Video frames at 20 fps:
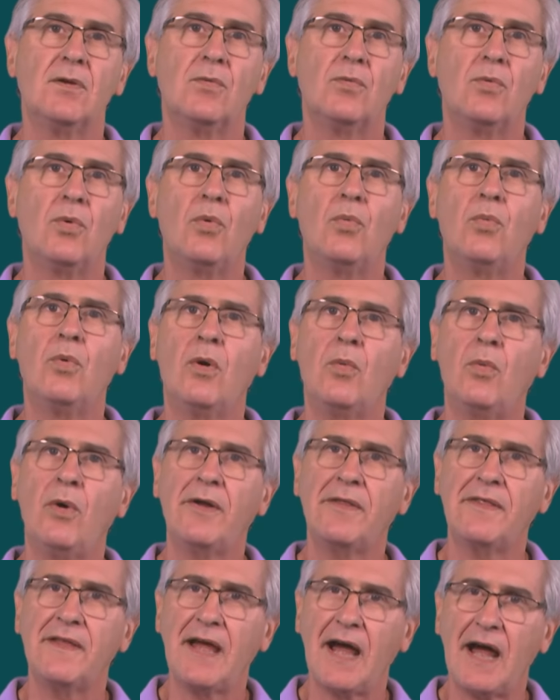
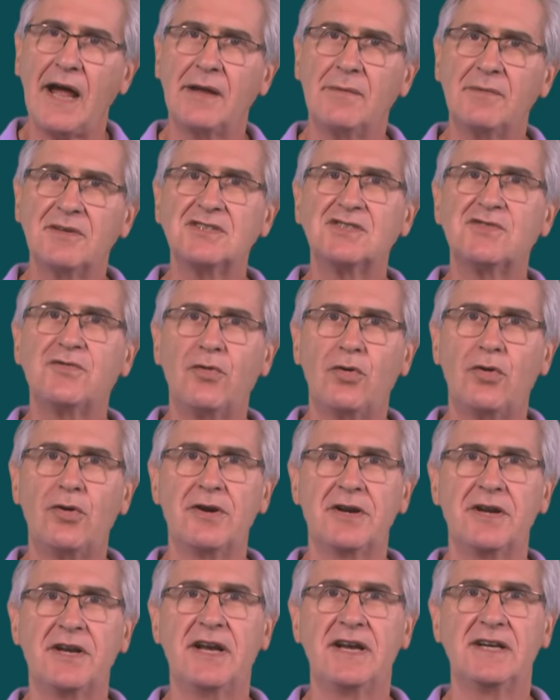What are the arguments for
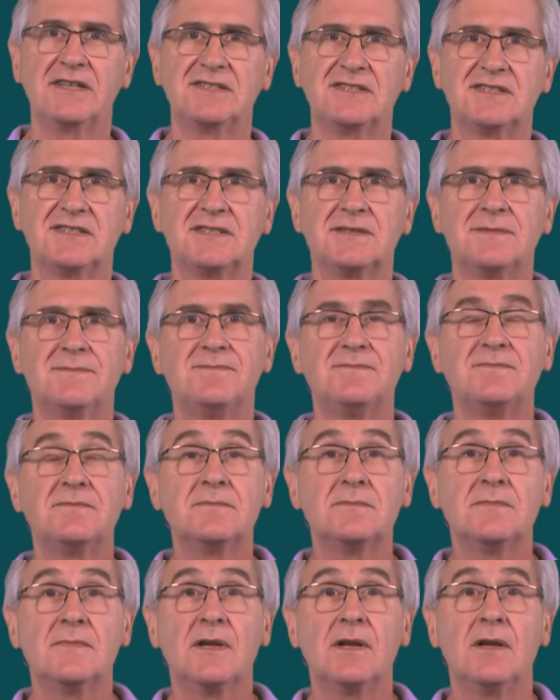and against?
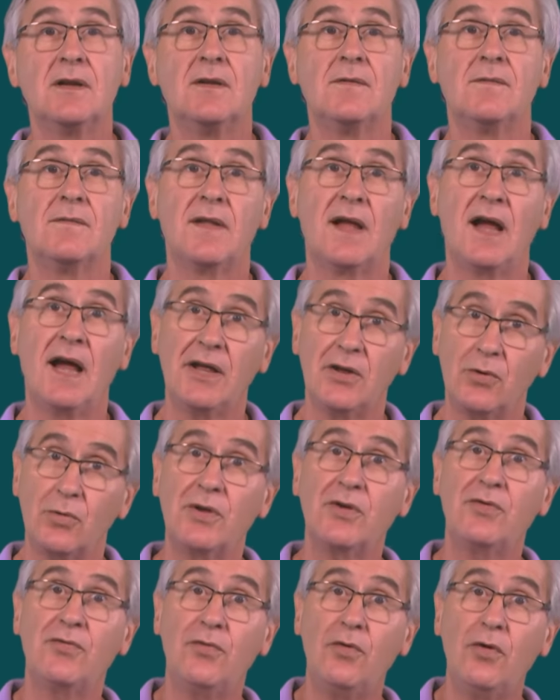
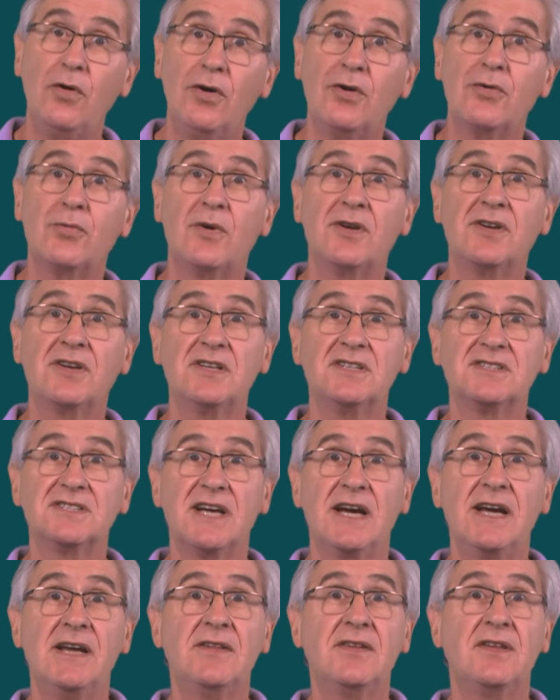Arguing for it, one can
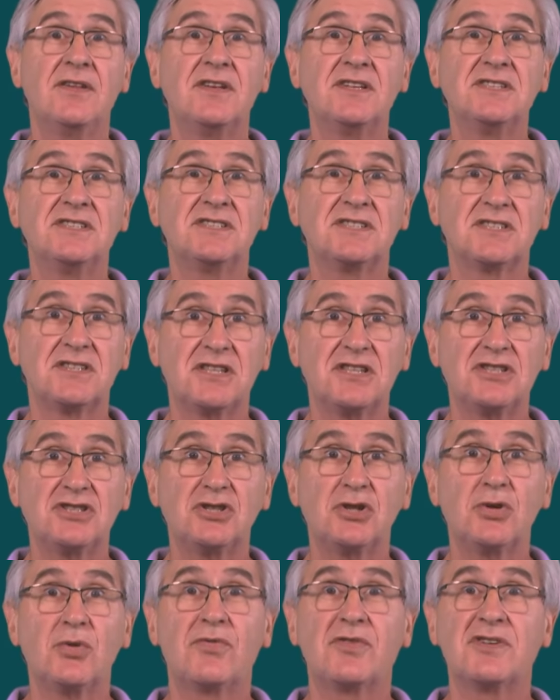say that this is an
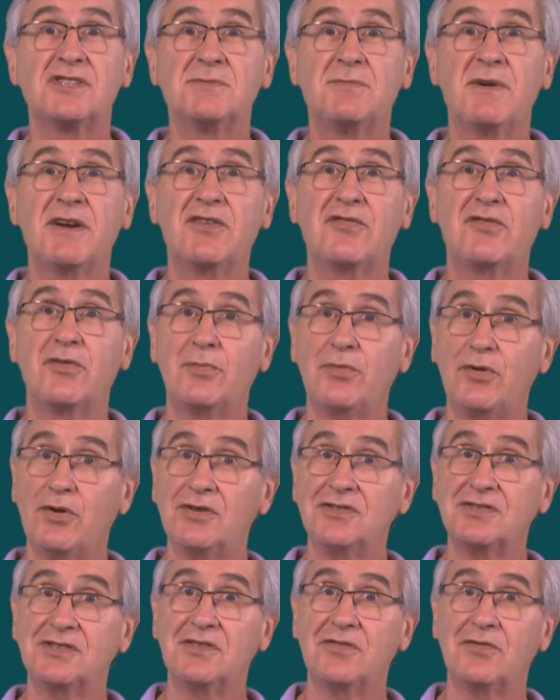issue of respect for
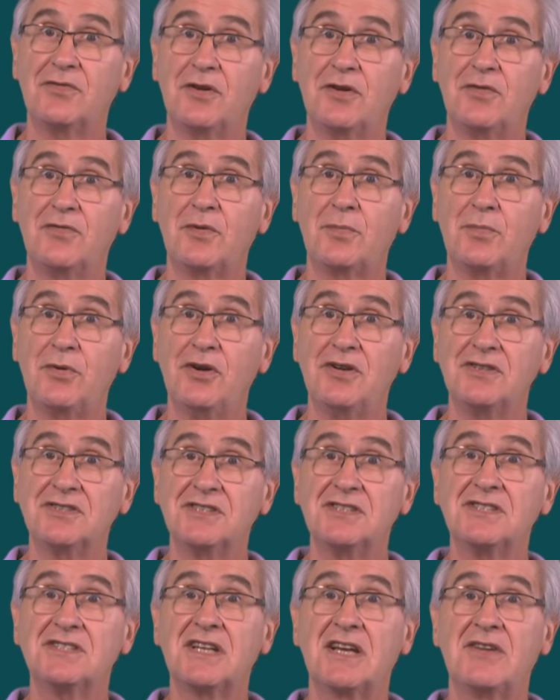
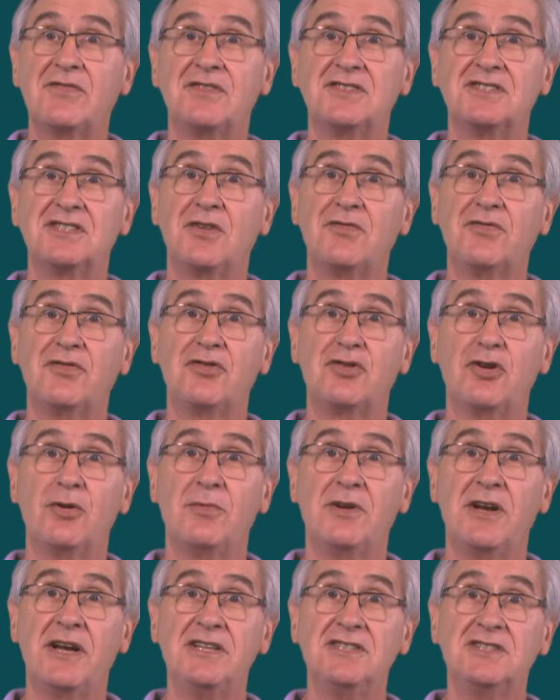persons and for
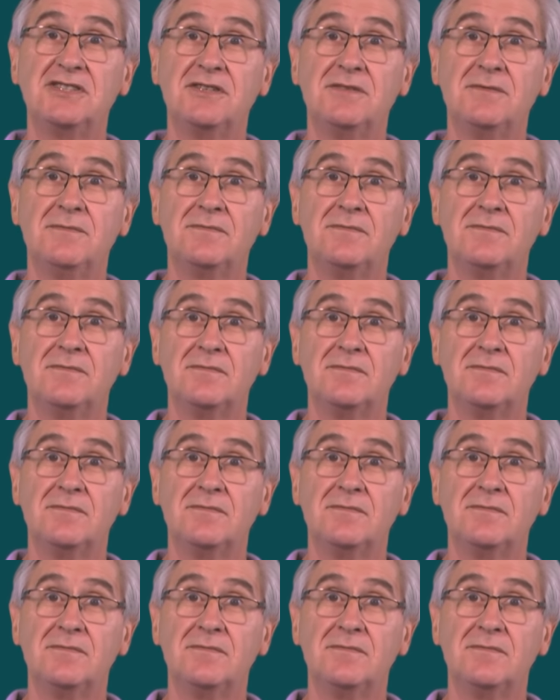self-determination,